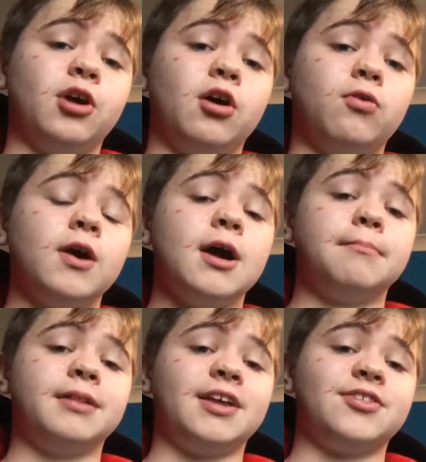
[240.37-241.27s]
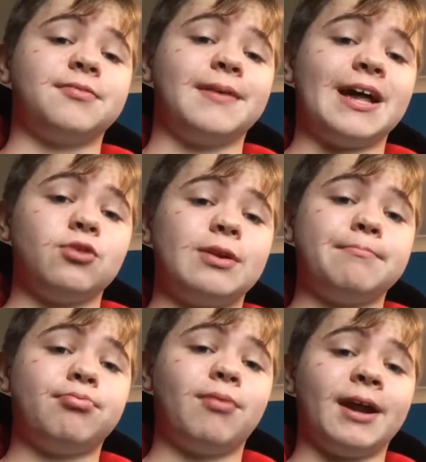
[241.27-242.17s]
Joe playing some
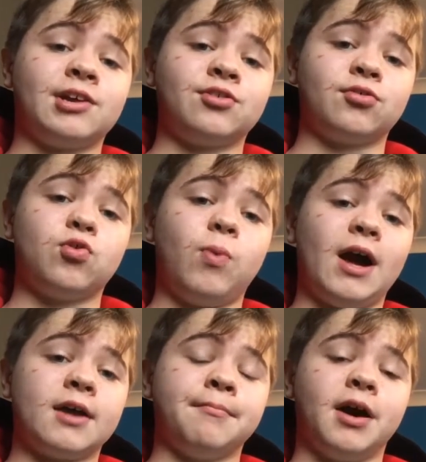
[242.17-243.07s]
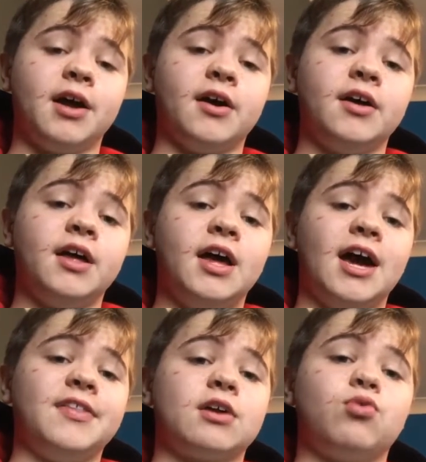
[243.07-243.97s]
Halloween pranks on Quagmire,
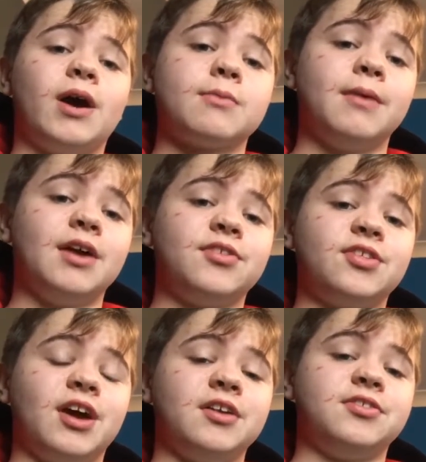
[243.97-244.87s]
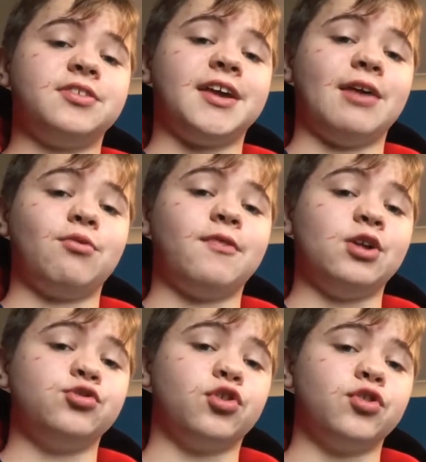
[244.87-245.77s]
and then Quagmire decides to get
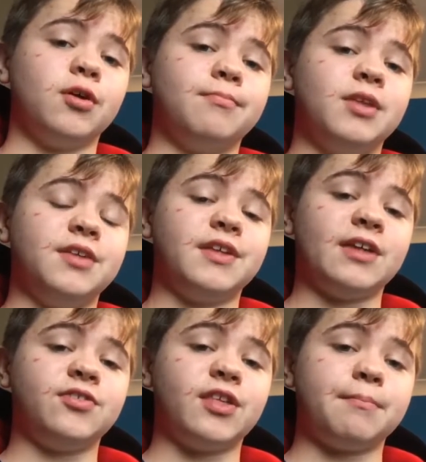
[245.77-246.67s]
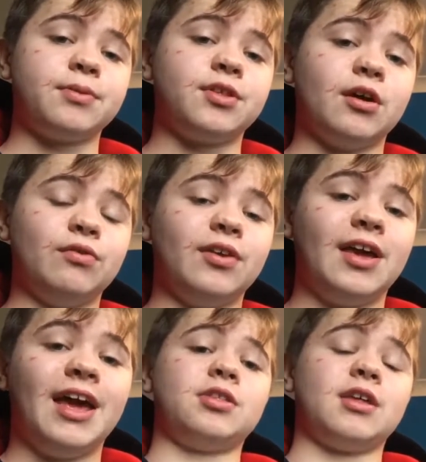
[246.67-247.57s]
revenge on them near the end of the episode.
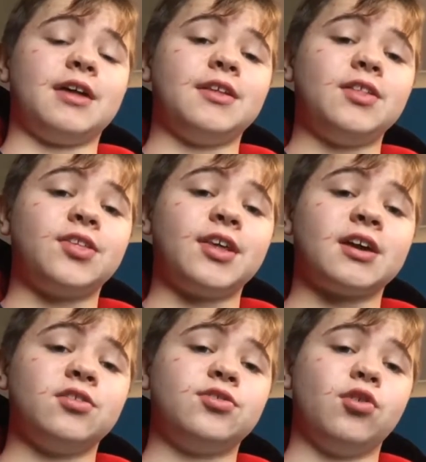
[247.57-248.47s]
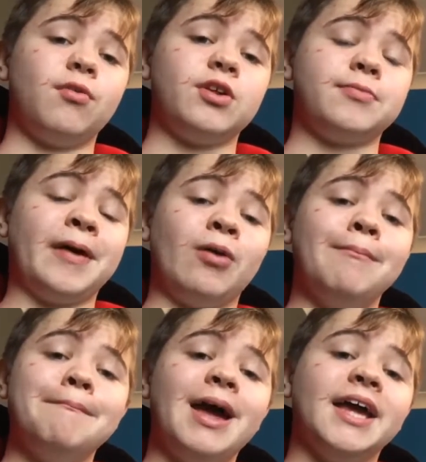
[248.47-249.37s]
And then the second story is
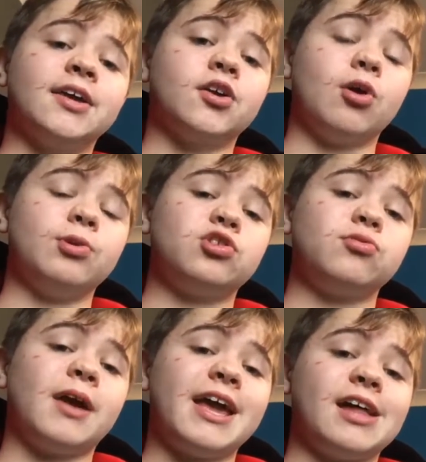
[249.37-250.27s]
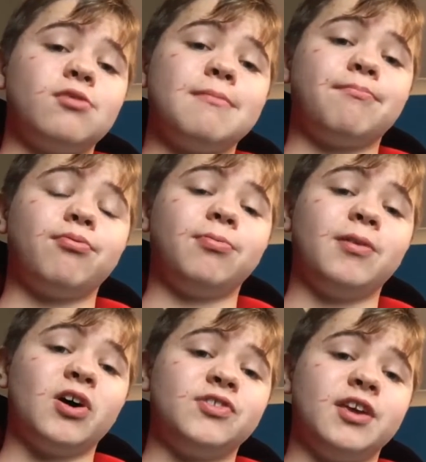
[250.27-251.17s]
about Meg going to a Halloween
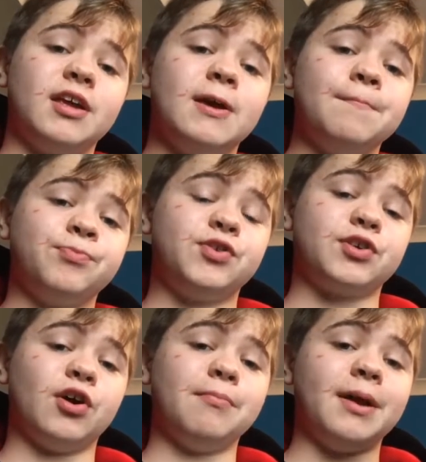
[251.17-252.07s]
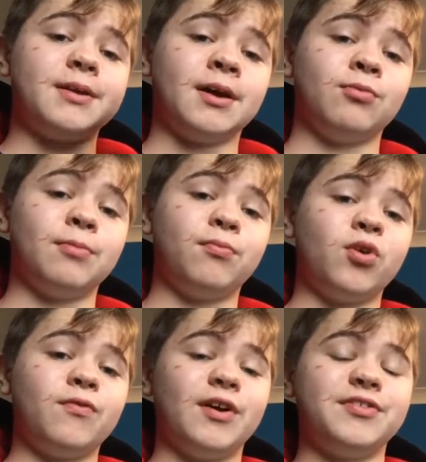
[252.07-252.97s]
party to go make out with a
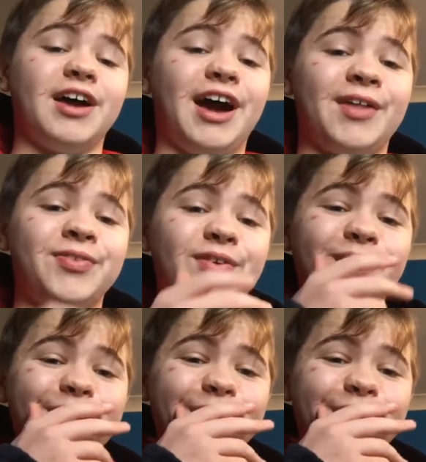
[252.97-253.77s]
boyfriend, and